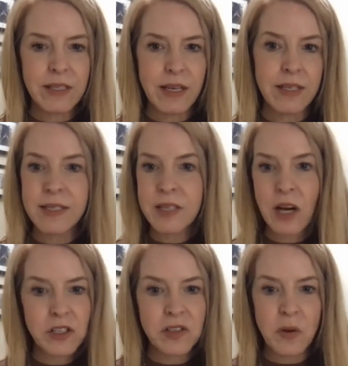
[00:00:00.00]
it's
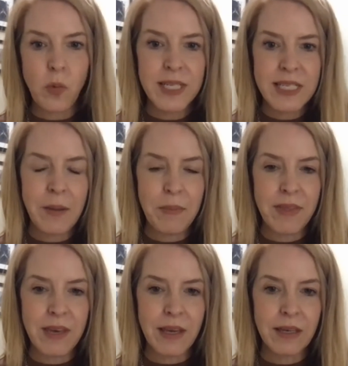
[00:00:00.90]
not just a one-time
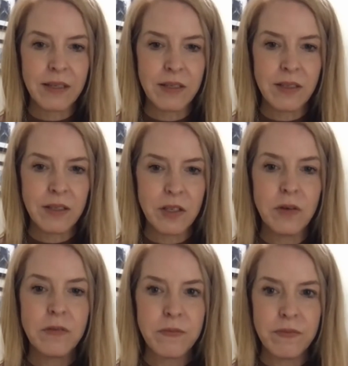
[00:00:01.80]
thing. Yeah.